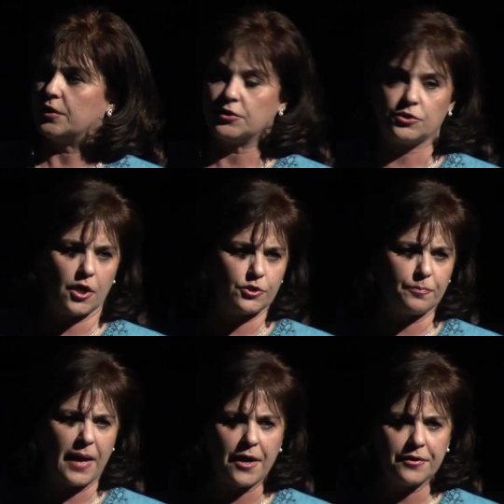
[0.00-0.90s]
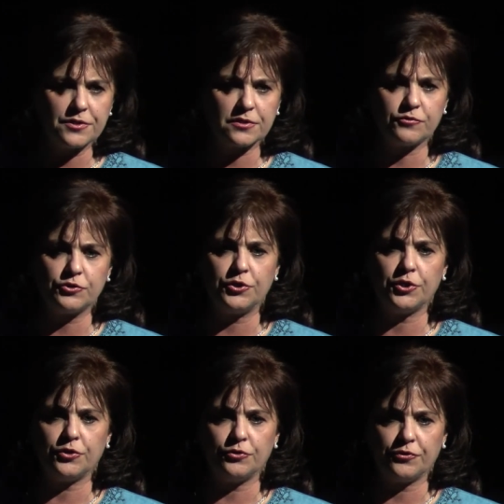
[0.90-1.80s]
You can talk to parents of
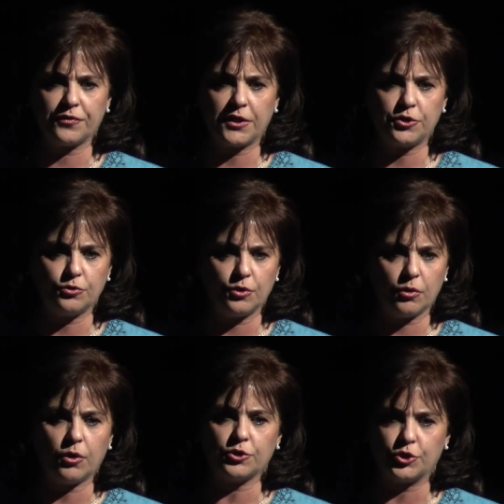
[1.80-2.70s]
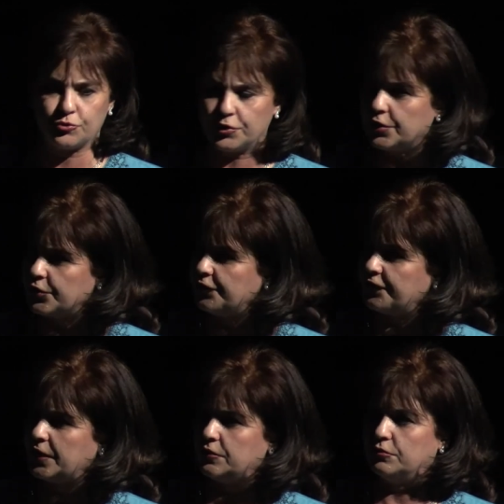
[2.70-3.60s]
junior youth that you know, or the junior
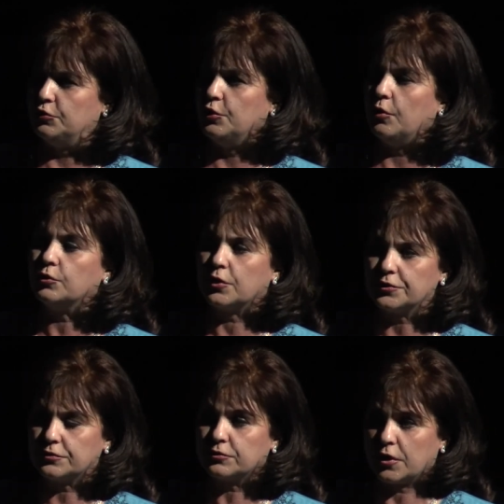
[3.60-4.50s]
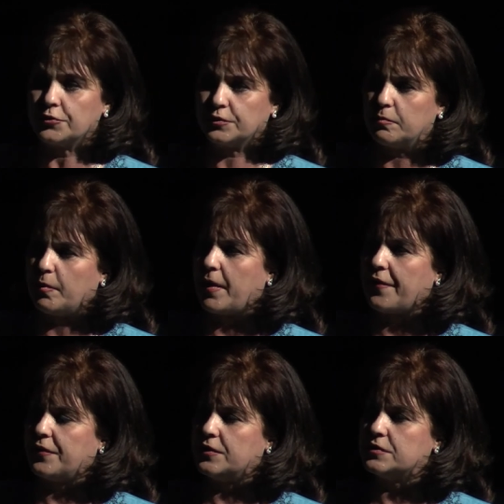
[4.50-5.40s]
youth that you know. Talk to them
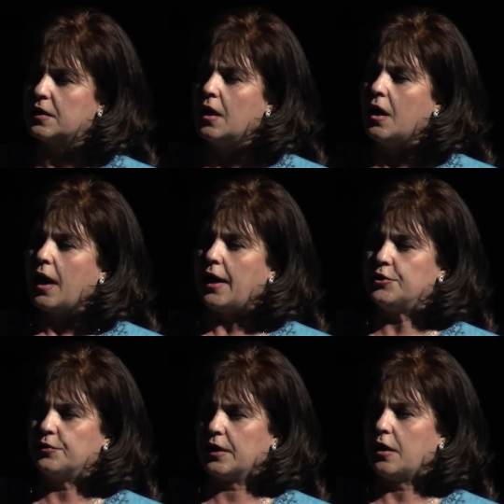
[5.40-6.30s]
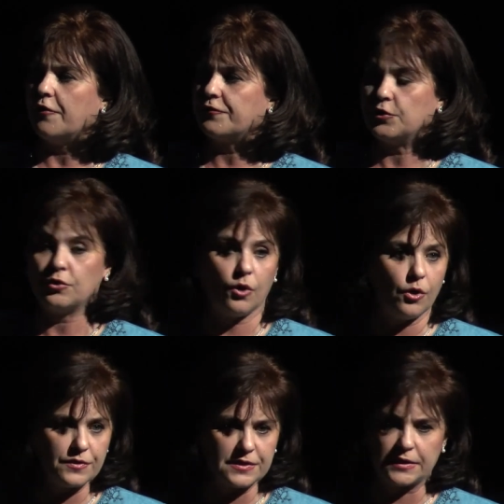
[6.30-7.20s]
about this, and you can offer your
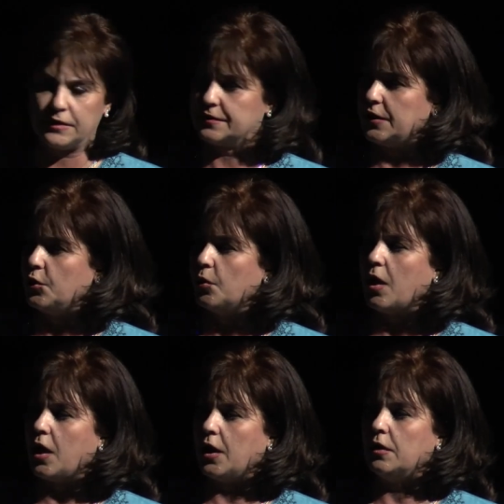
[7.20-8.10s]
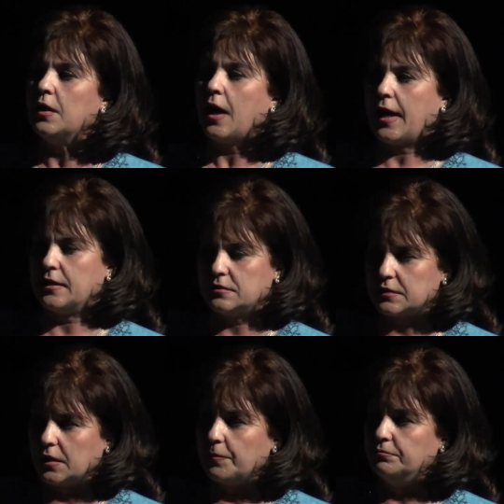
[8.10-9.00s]
own skills and know-how
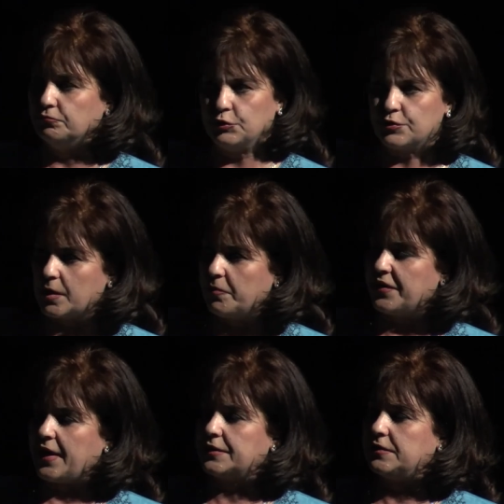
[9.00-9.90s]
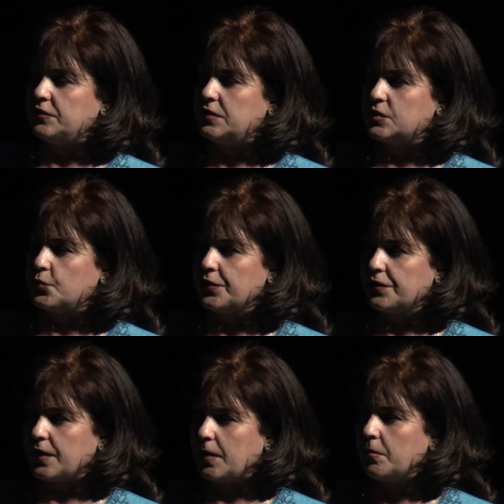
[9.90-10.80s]
and do some of the activities
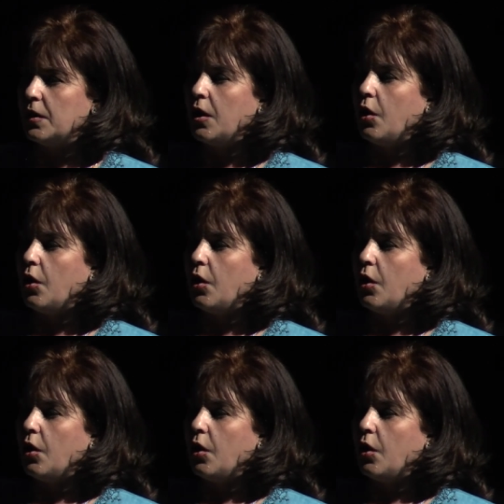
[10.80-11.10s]
with them.